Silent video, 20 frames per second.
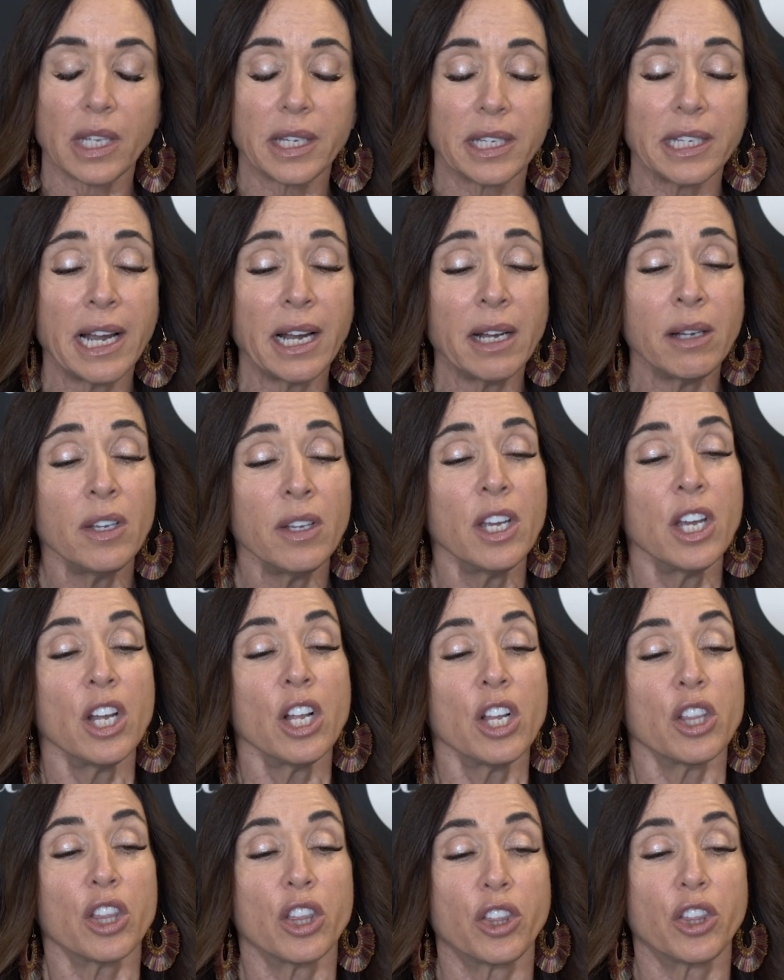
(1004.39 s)
Yeah,
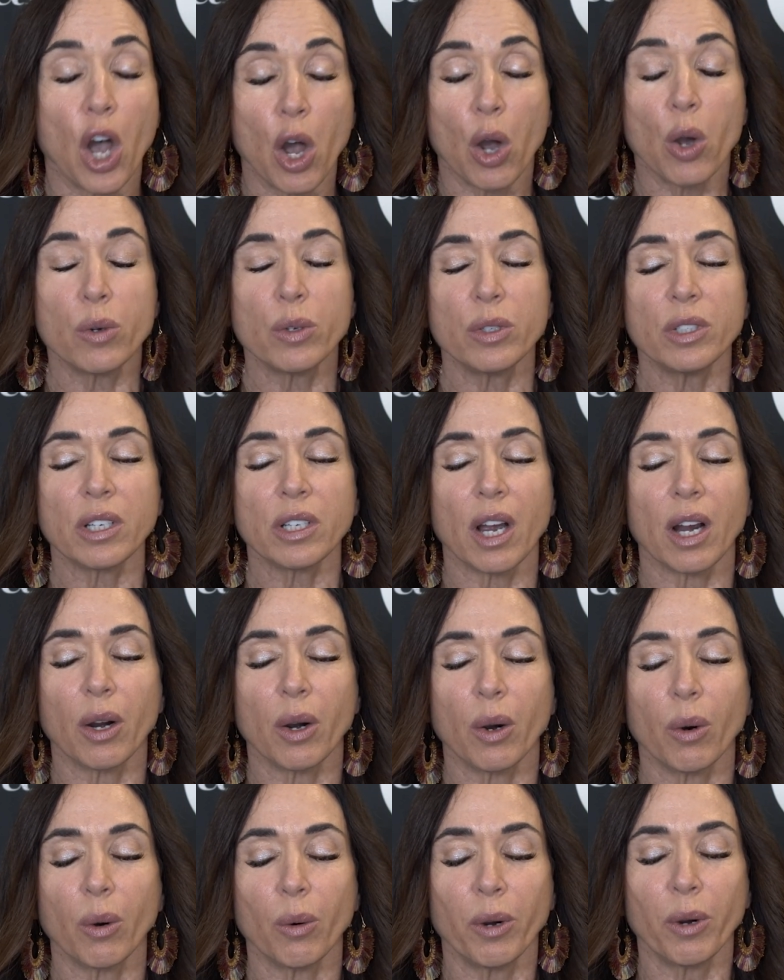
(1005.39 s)
those
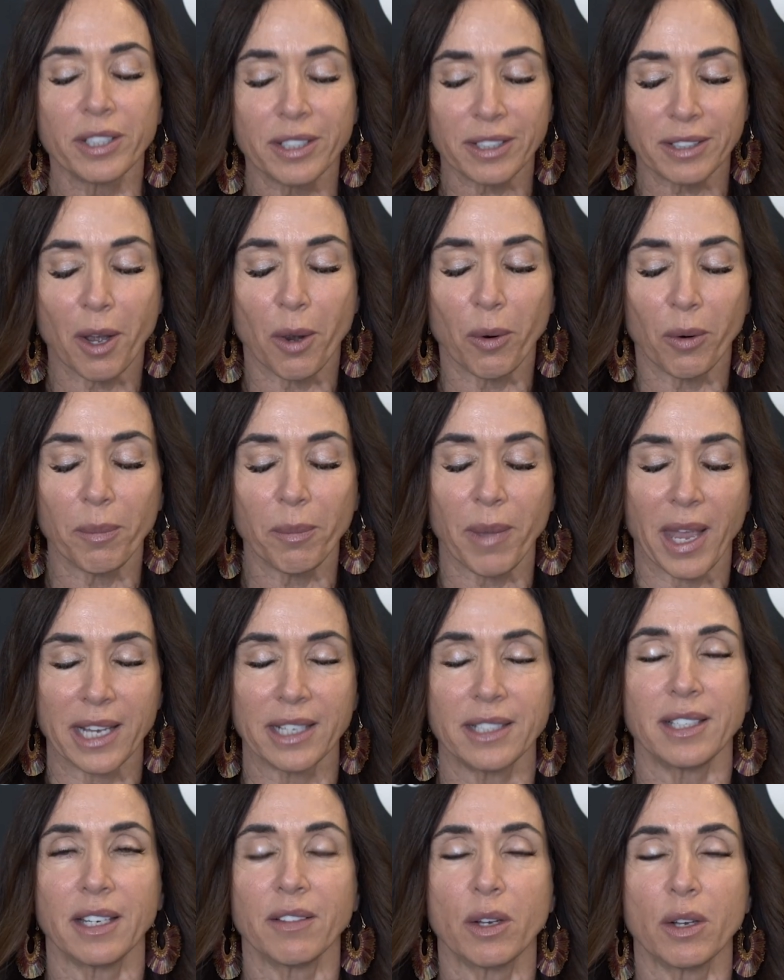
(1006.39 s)
were so amazing.